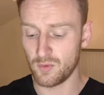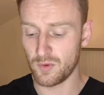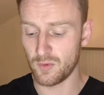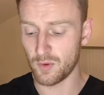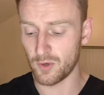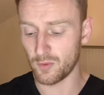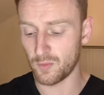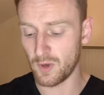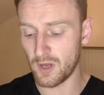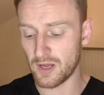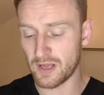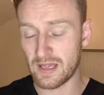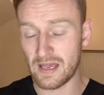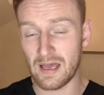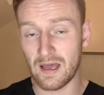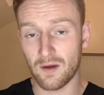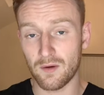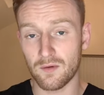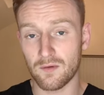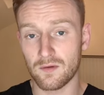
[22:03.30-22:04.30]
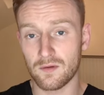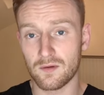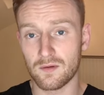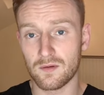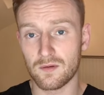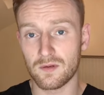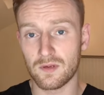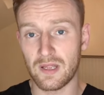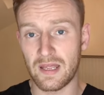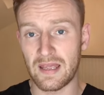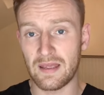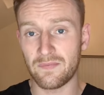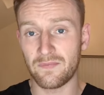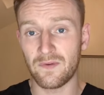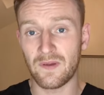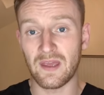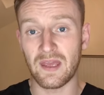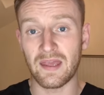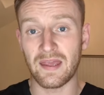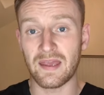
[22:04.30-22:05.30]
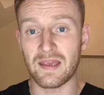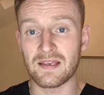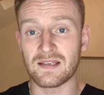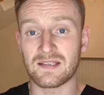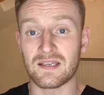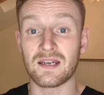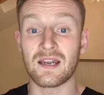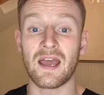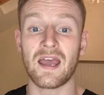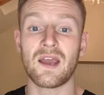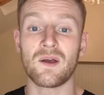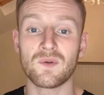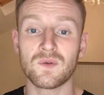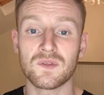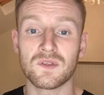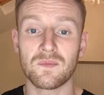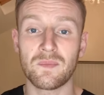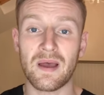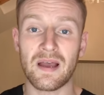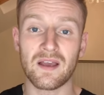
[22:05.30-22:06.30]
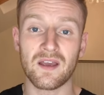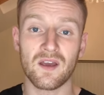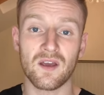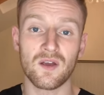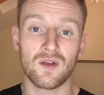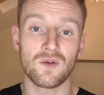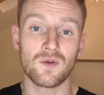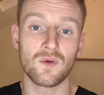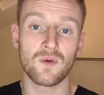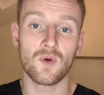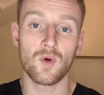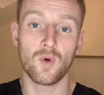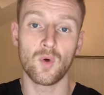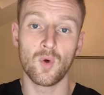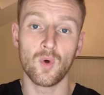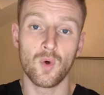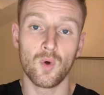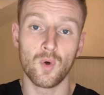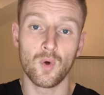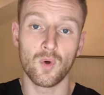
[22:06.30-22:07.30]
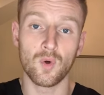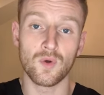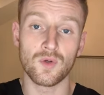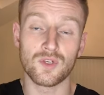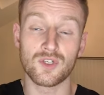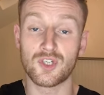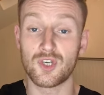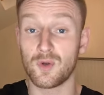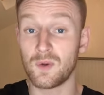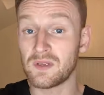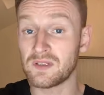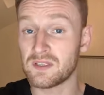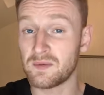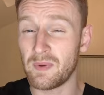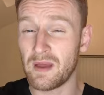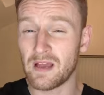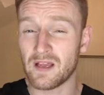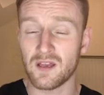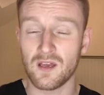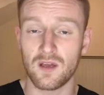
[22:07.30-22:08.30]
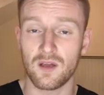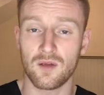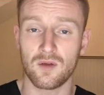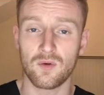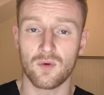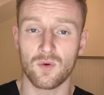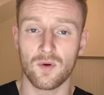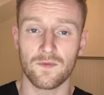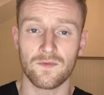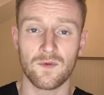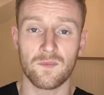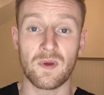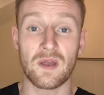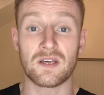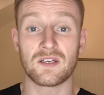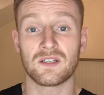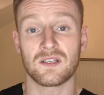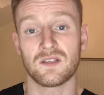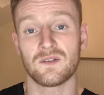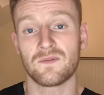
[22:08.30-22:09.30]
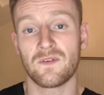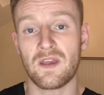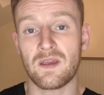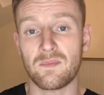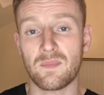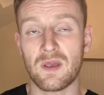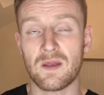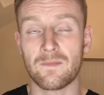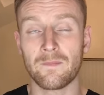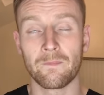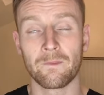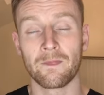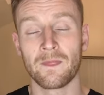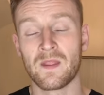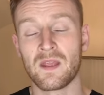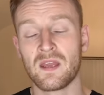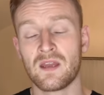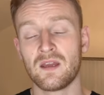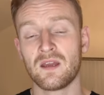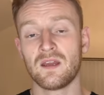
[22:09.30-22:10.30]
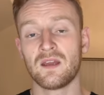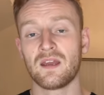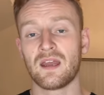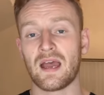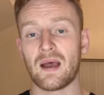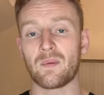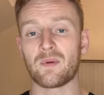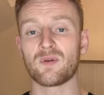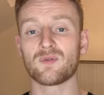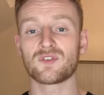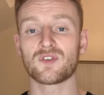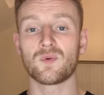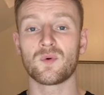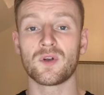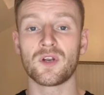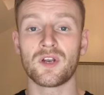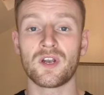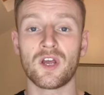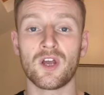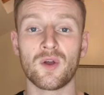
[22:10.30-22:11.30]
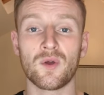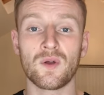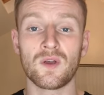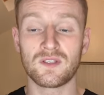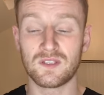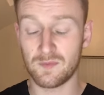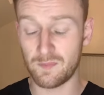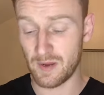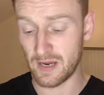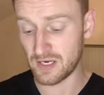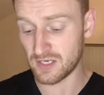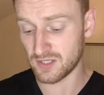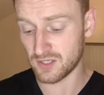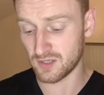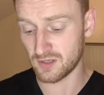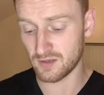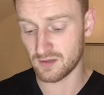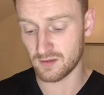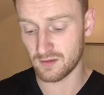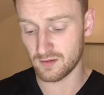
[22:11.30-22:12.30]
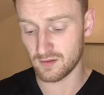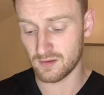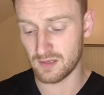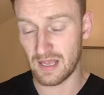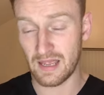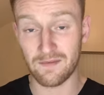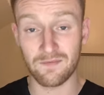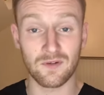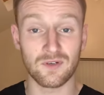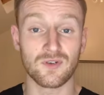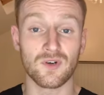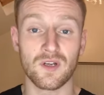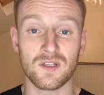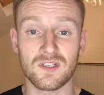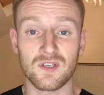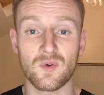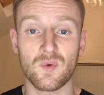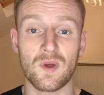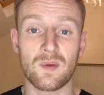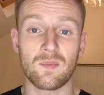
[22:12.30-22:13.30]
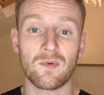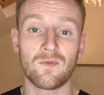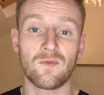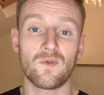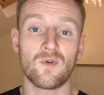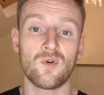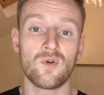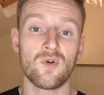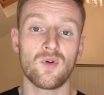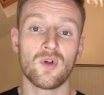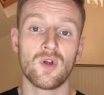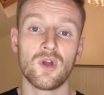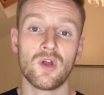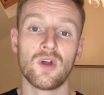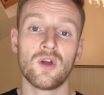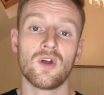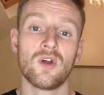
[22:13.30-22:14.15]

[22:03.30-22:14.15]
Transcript: We want to work out if it is inhaled tobacco or chewing tobacco or if the patient is vaping. And we also want to know has the patient ever tried to quit before